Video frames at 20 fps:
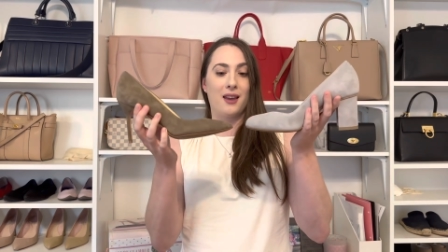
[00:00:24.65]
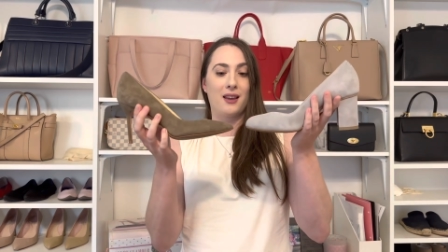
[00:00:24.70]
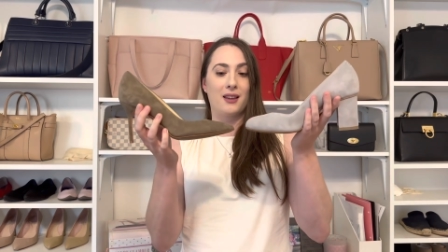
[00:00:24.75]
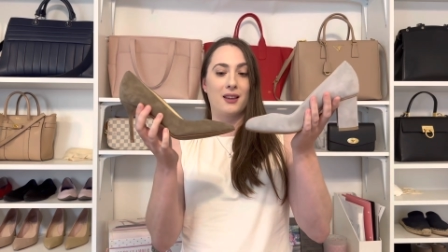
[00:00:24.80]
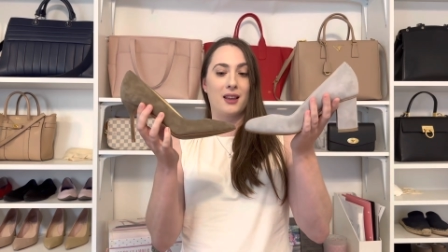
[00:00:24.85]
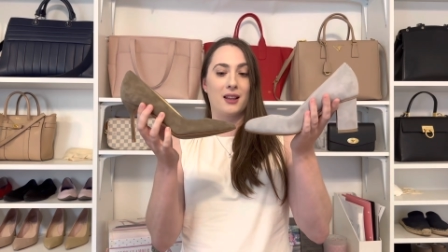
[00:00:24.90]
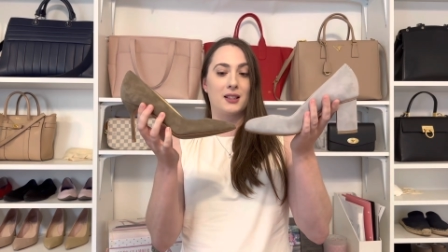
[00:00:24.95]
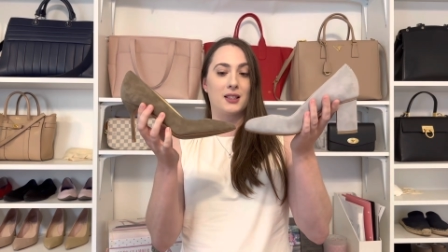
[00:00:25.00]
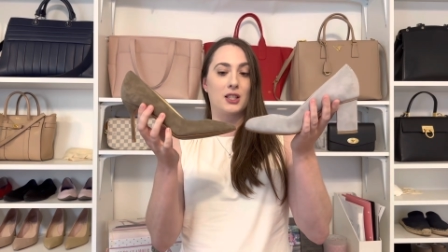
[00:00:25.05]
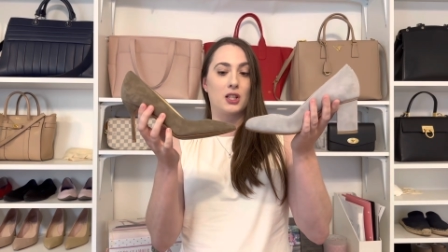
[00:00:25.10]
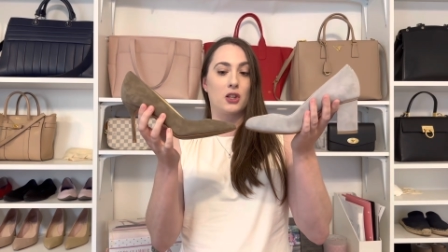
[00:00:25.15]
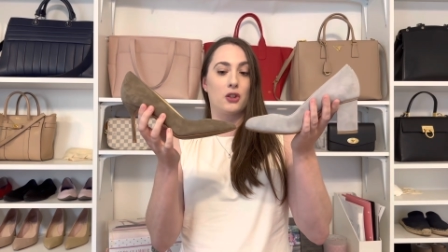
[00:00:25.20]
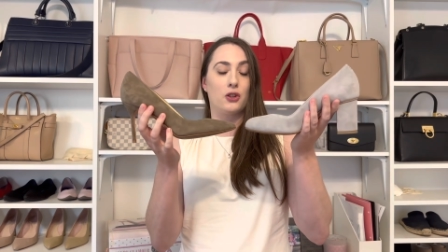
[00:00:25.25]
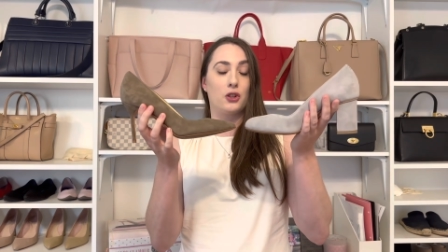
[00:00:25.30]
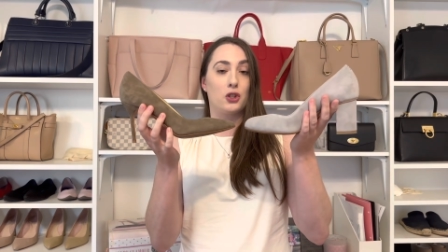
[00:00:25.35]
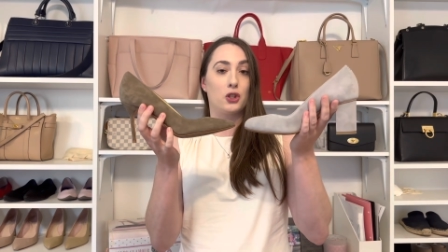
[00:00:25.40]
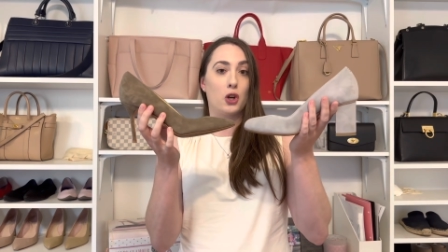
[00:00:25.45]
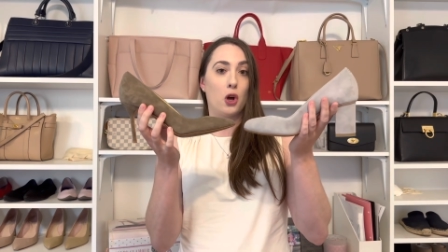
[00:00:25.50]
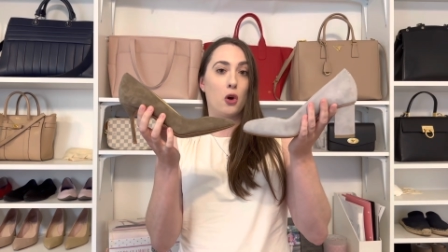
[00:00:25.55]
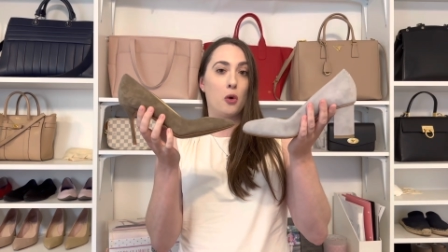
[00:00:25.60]
against the
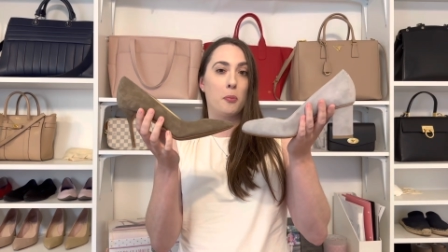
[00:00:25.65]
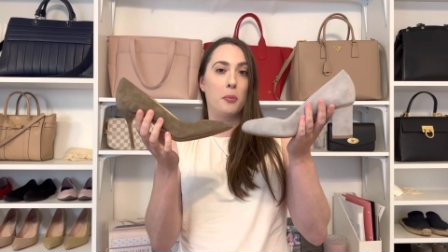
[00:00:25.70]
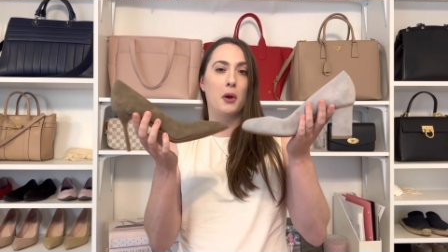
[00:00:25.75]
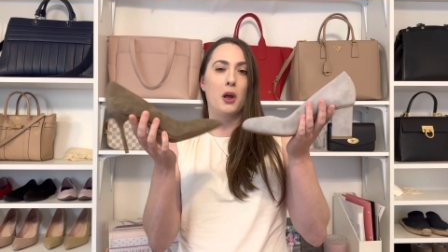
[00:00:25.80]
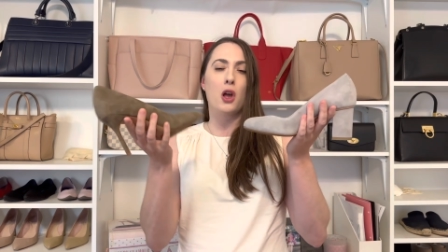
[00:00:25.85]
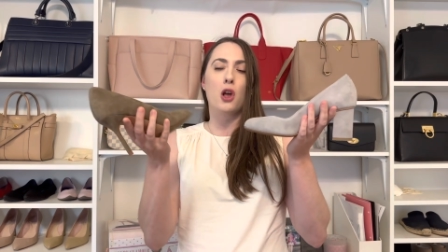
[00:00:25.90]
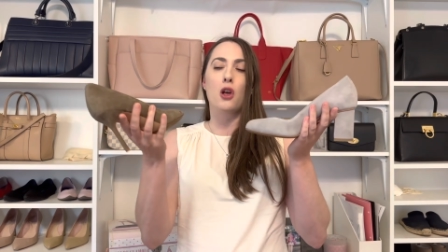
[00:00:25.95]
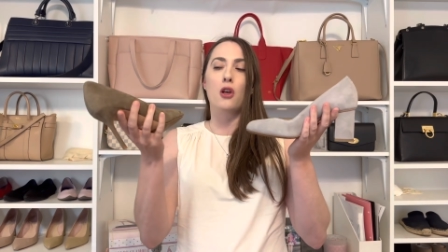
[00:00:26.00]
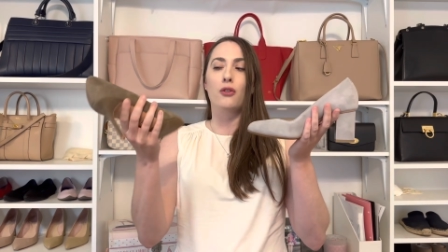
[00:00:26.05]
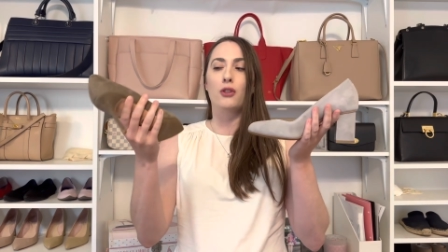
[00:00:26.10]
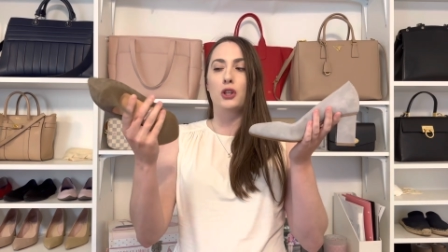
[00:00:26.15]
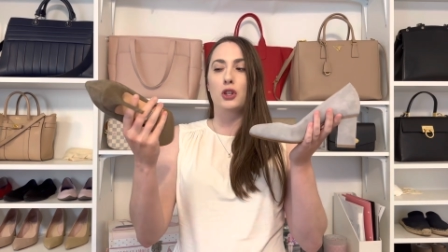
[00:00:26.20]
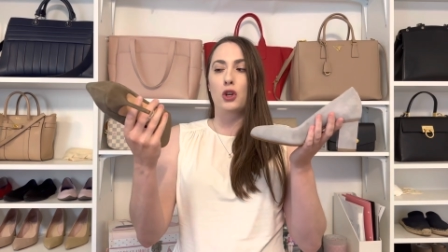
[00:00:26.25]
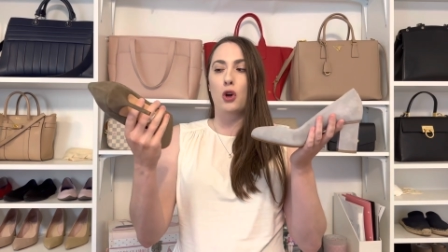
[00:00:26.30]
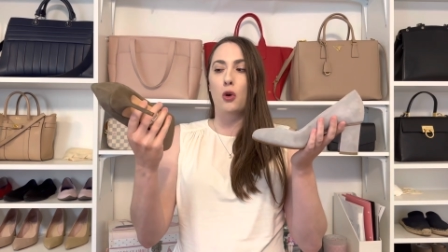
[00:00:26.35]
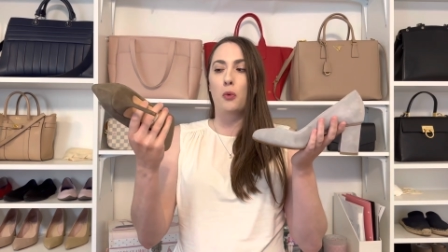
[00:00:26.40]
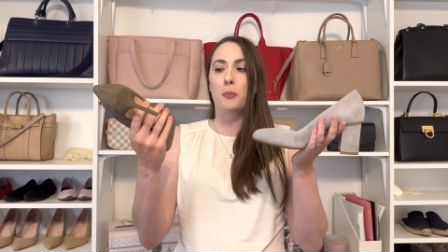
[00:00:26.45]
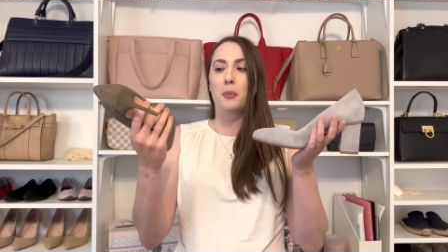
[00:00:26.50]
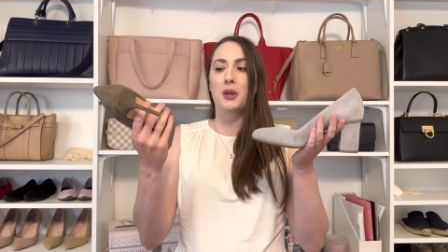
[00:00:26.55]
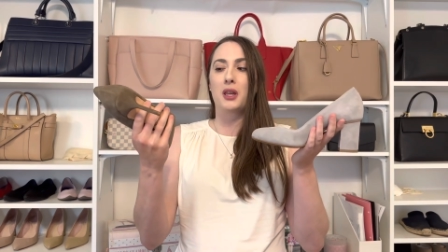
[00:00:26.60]
taupe. The
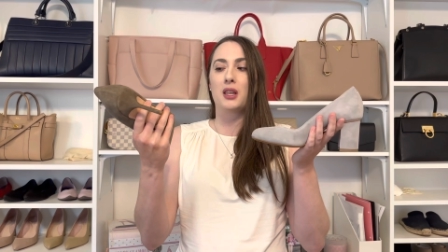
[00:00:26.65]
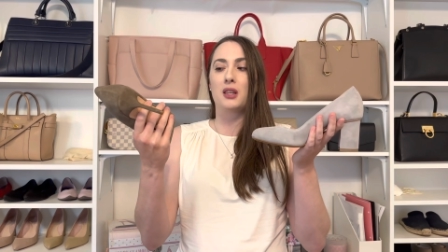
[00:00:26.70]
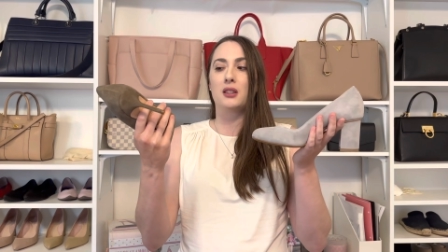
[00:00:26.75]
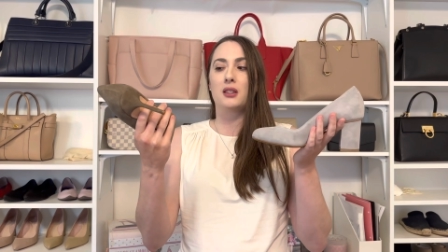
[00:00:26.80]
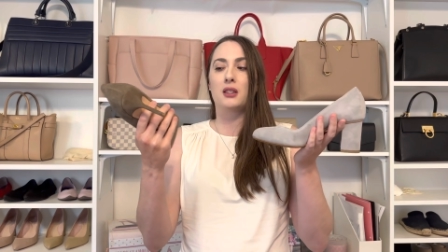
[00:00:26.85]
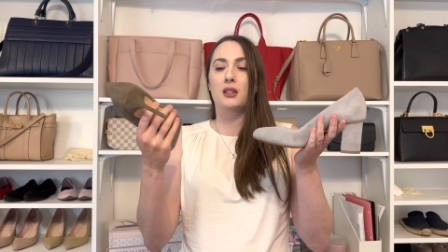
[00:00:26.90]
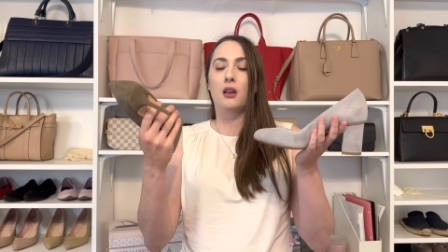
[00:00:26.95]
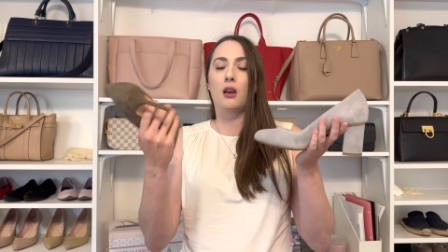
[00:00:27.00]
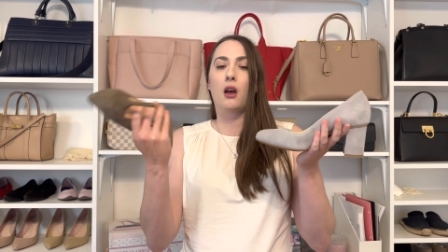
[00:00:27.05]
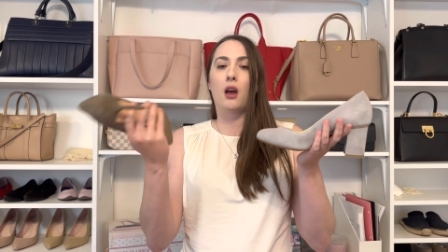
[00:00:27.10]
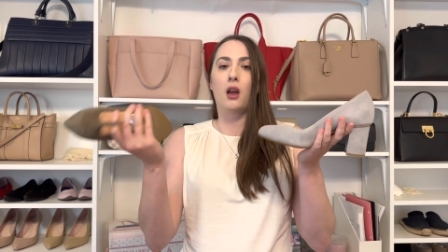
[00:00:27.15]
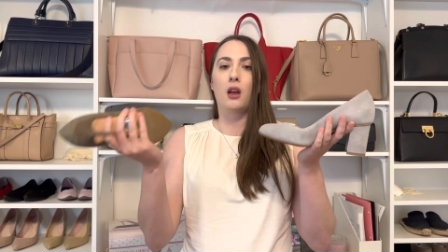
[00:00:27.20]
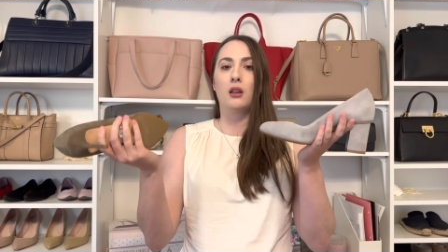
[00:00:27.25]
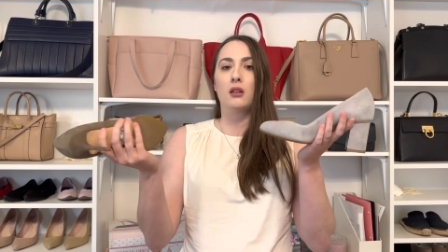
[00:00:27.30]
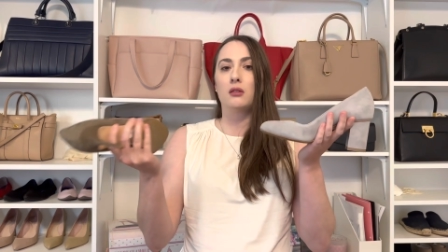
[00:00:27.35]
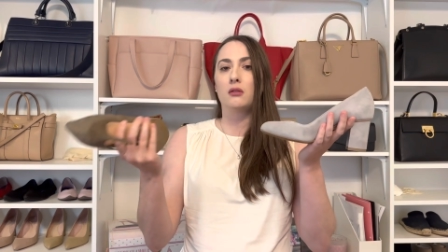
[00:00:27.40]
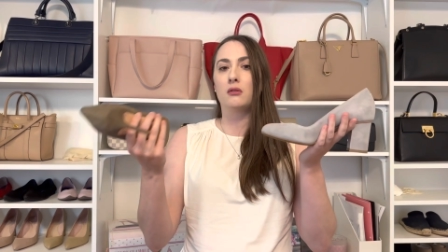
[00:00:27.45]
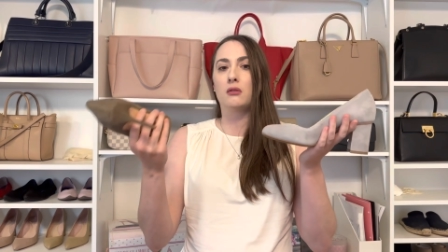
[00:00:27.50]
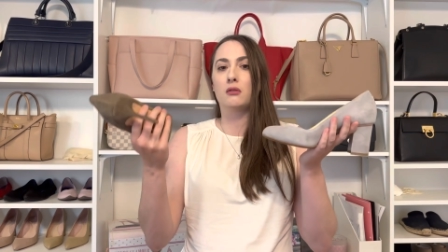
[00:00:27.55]
taupe is a,